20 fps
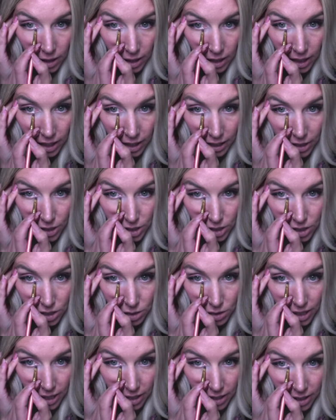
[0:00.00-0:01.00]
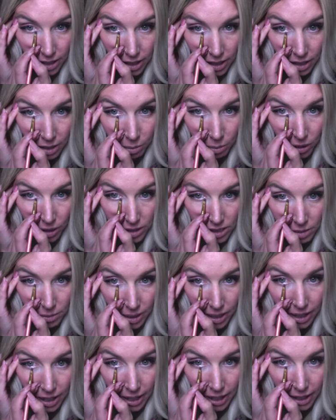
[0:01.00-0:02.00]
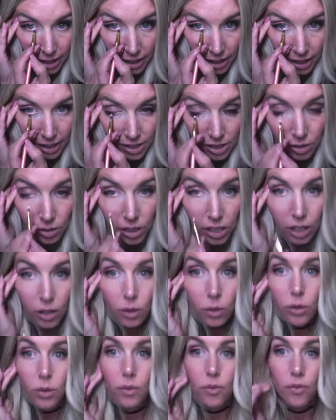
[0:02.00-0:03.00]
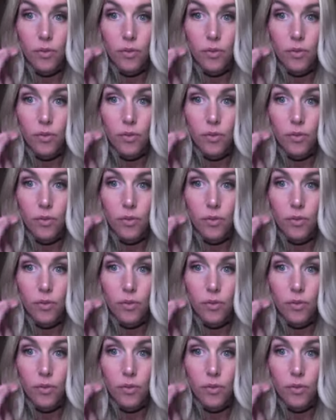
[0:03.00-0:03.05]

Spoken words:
And I just do that in the inner parts of my eye. I don't go